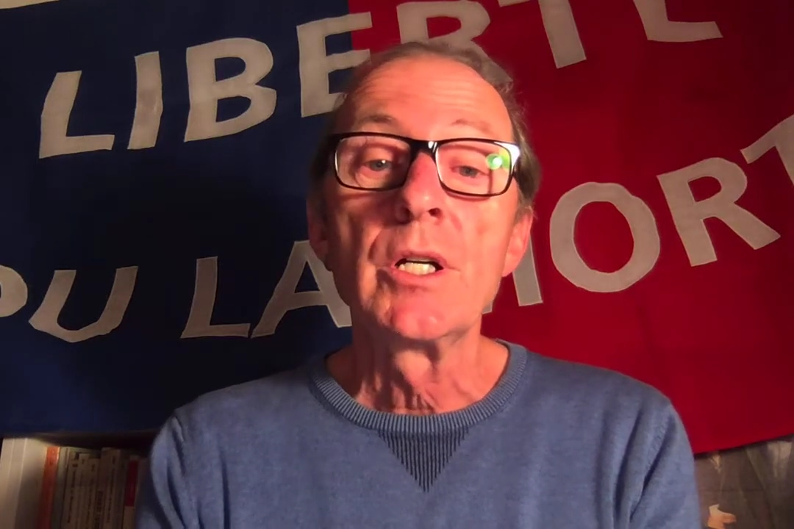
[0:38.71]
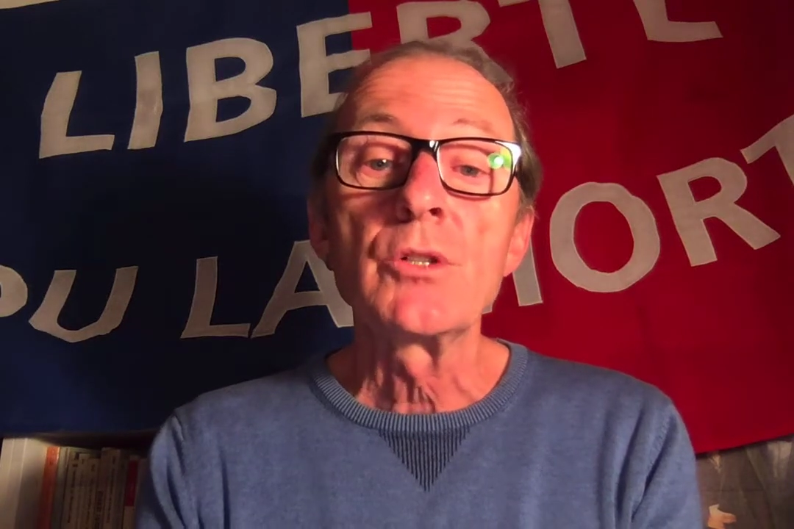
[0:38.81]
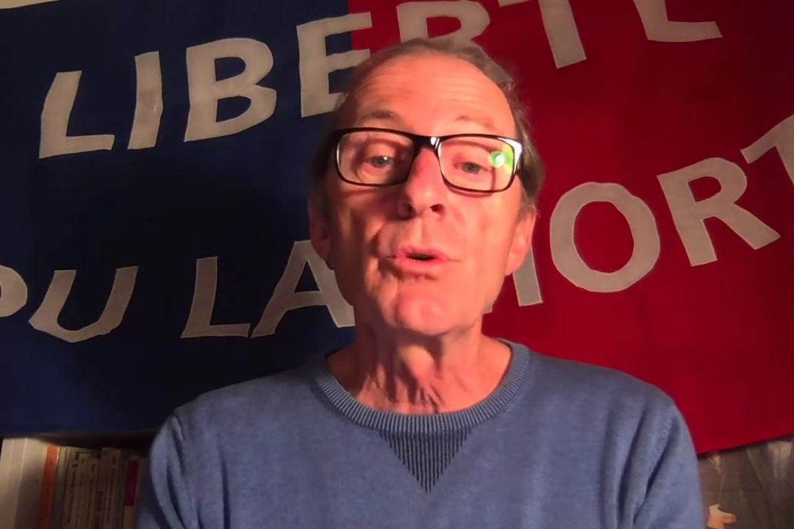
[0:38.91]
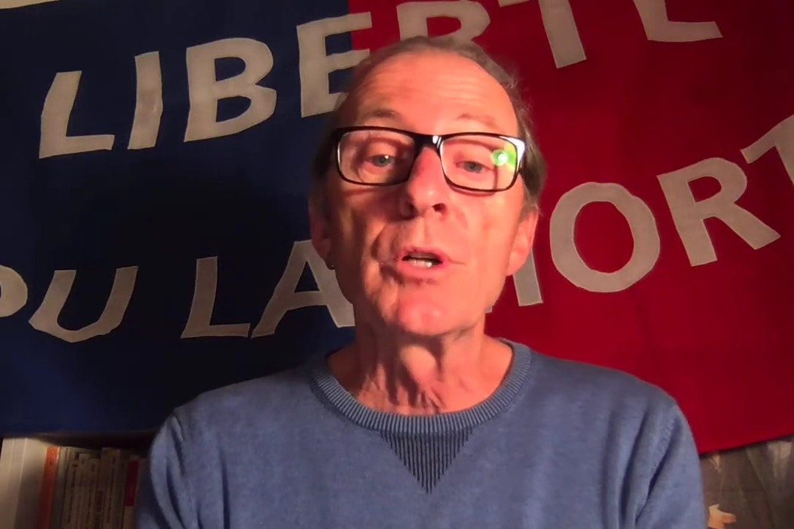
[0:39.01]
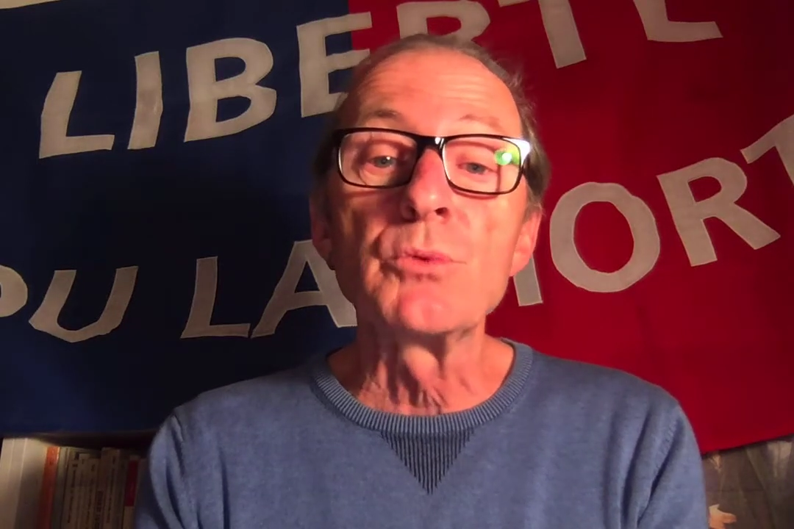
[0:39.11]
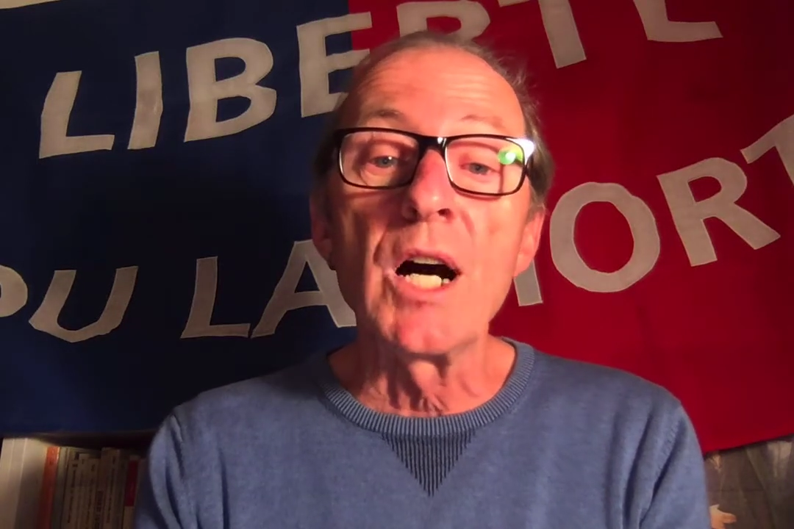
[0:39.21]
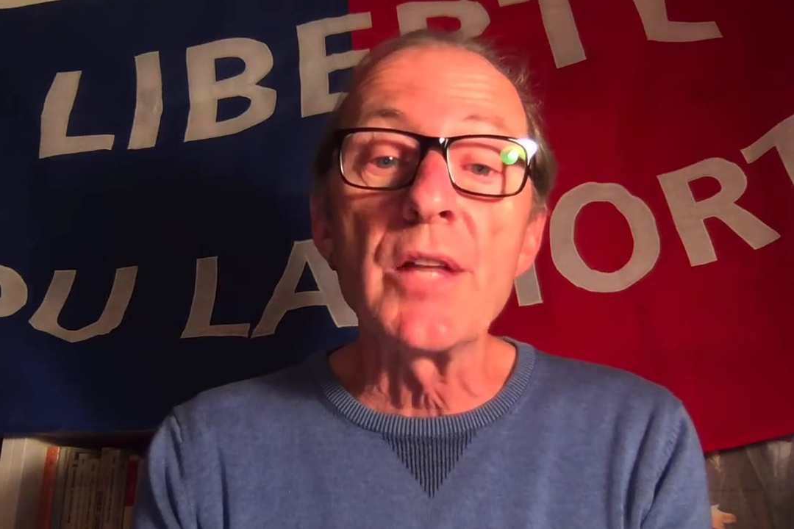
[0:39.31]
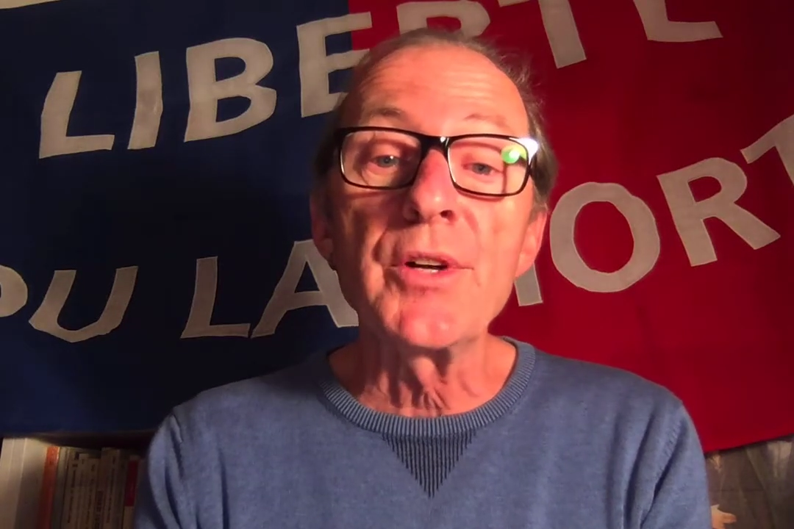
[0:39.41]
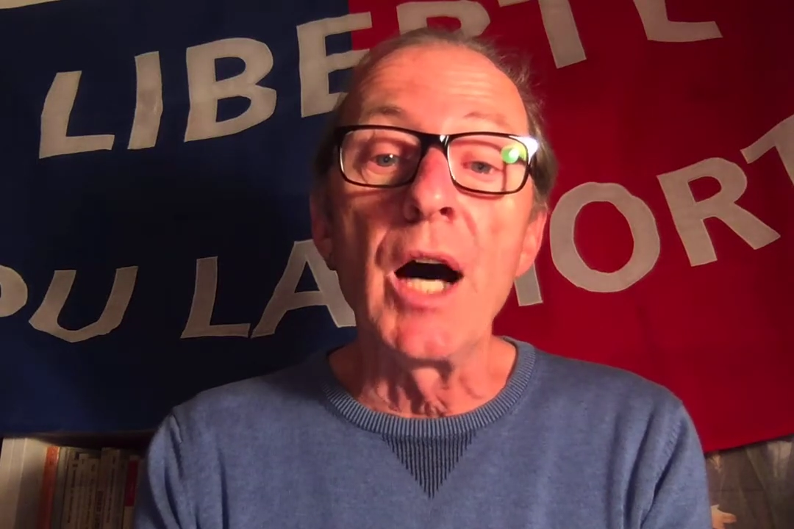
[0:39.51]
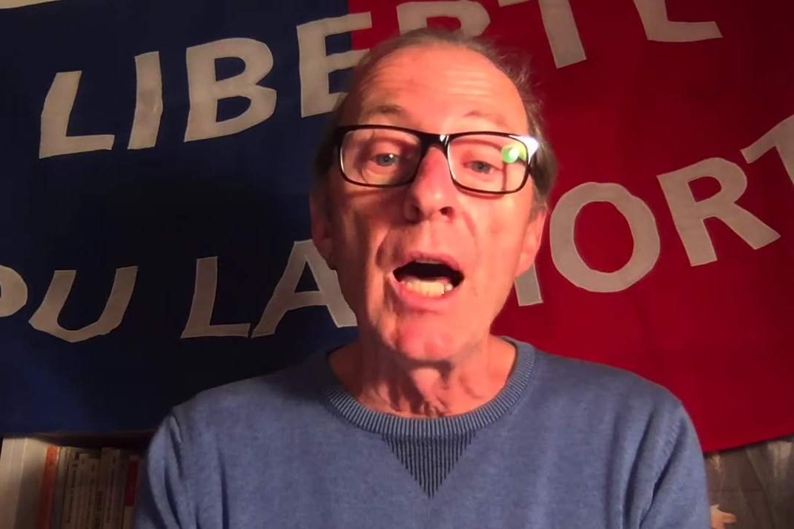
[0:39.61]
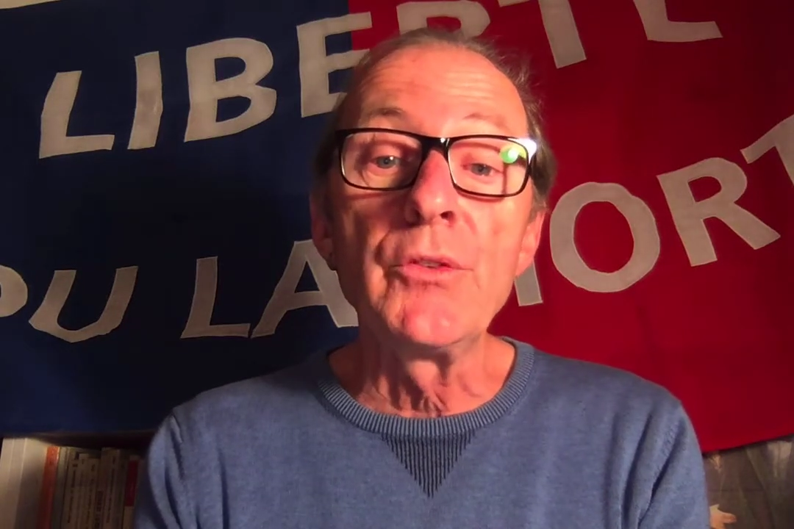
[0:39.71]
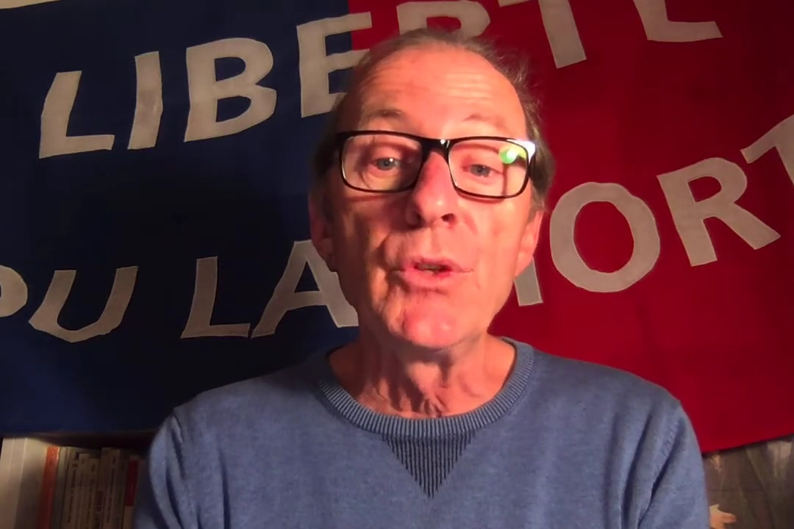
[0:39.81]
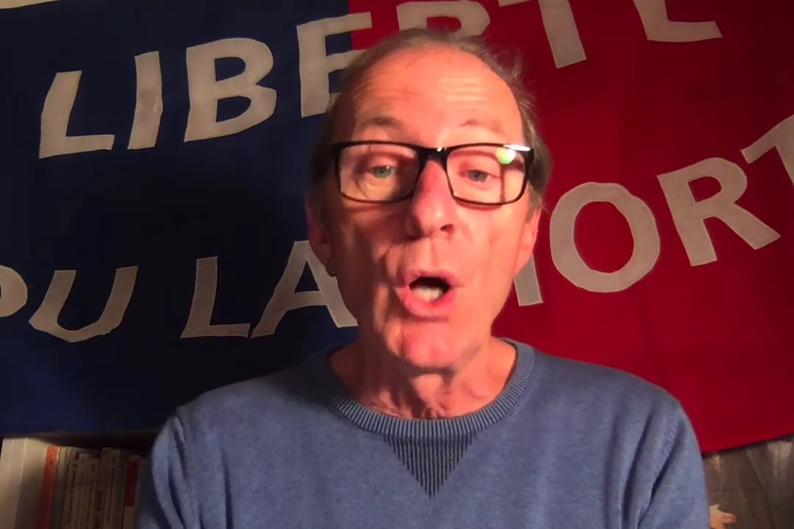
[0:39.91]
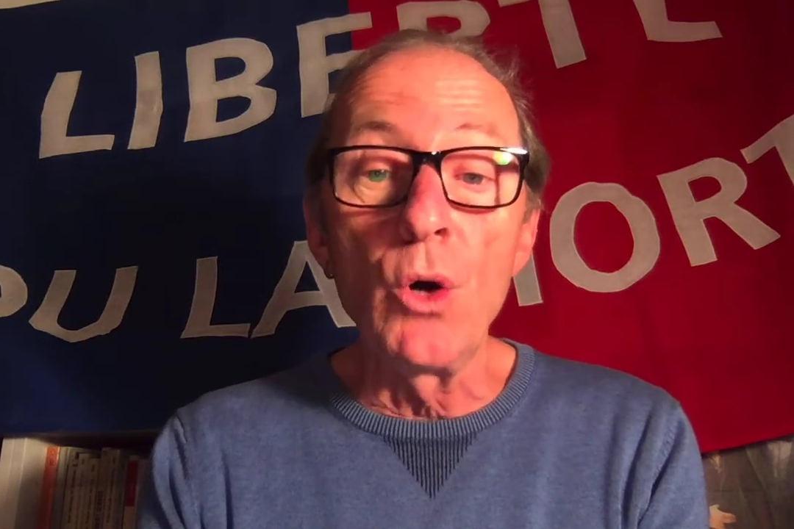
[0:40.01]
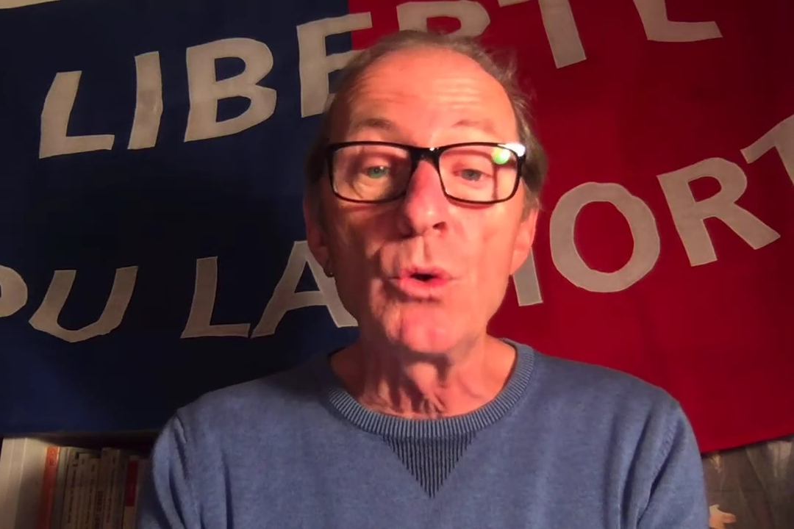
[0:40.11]
to a rather
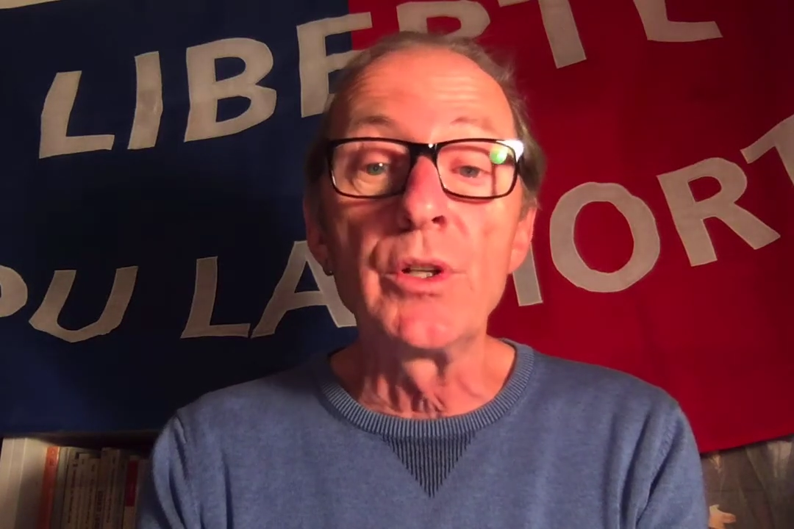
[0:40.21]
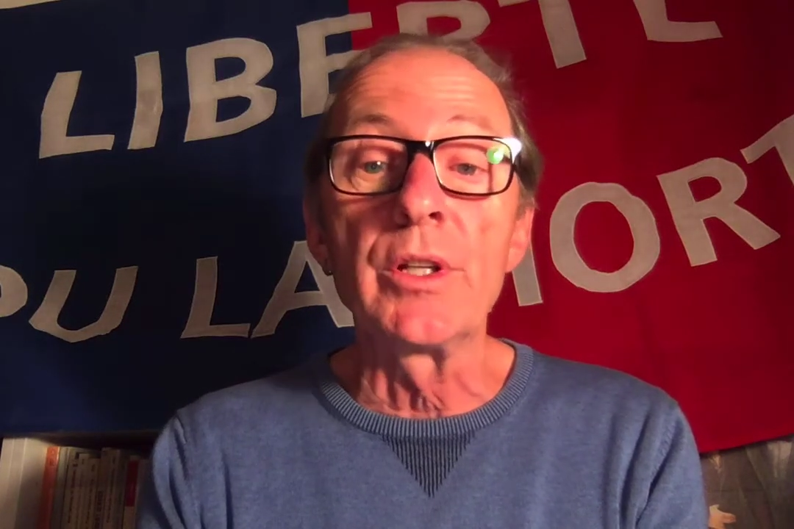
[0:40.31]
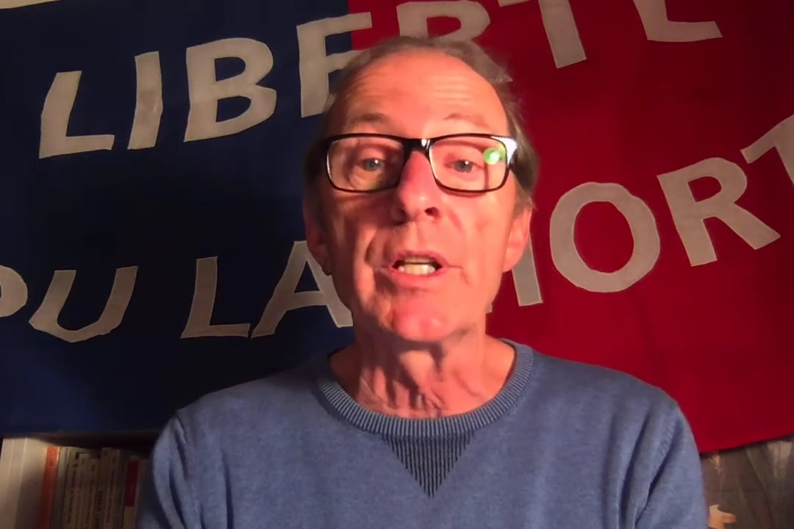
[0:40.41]
unknown